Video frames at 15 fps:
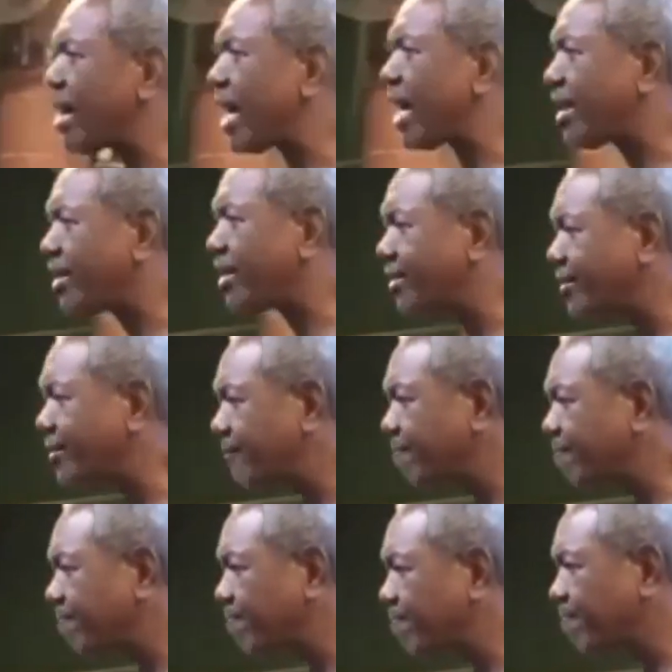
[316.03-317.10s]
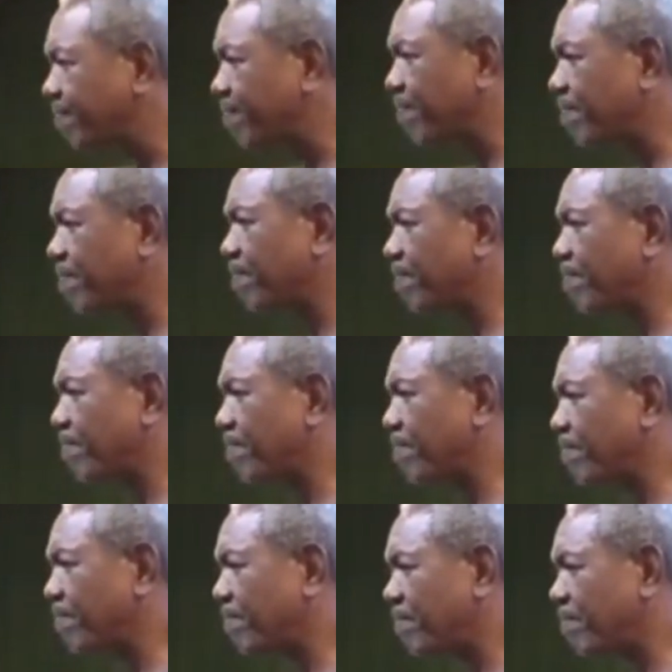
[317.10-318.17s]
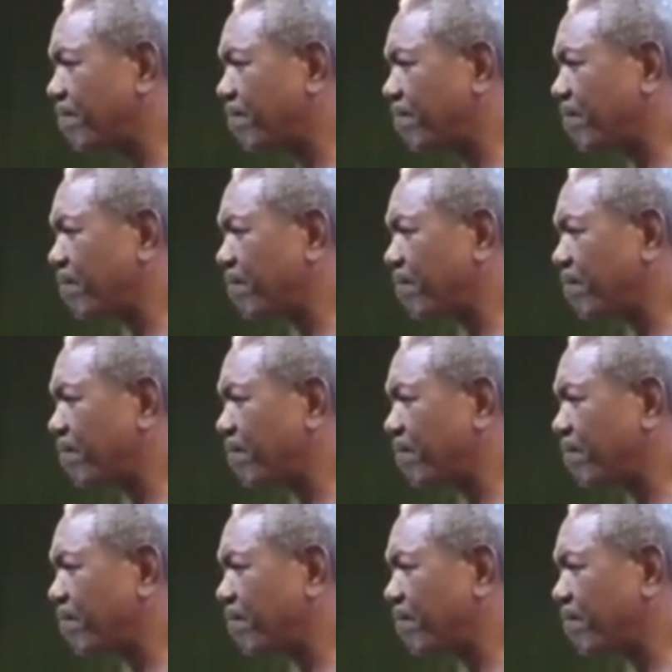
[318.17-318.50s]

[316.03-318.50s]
(silence)